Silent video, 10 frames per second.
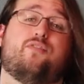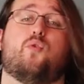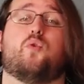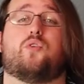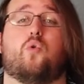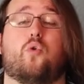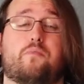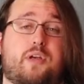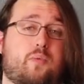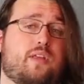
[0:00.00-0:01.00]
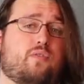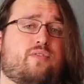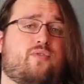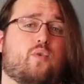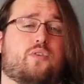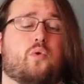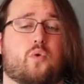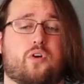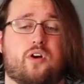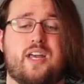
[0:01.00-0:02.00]
the fourth quarter, midway through the fourth
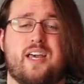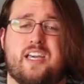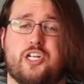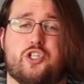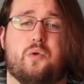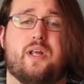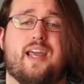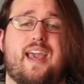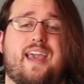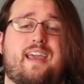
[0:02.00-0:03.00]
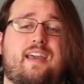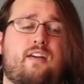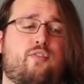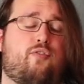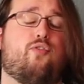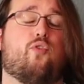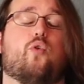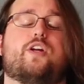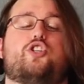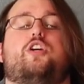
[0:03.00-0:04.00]
quarter, he's shooting a
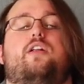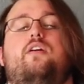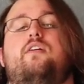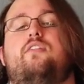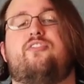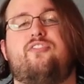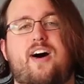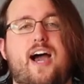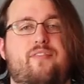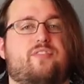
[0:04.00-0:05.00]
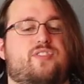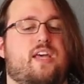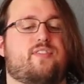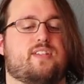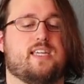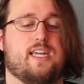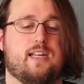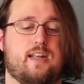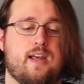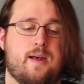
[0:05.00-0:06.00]
frigid
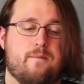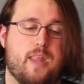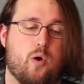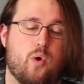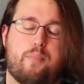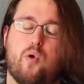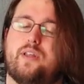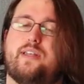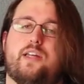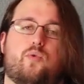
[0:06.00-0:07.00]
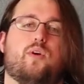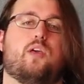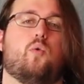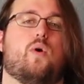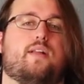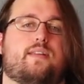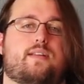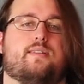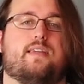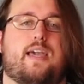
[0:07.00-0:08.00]
5-17. Now, what Portland did really well in
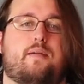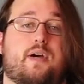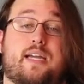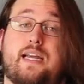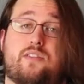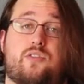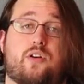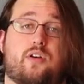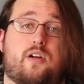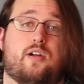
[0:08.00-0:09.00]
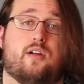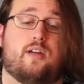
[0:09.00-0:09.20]
this game against Dirk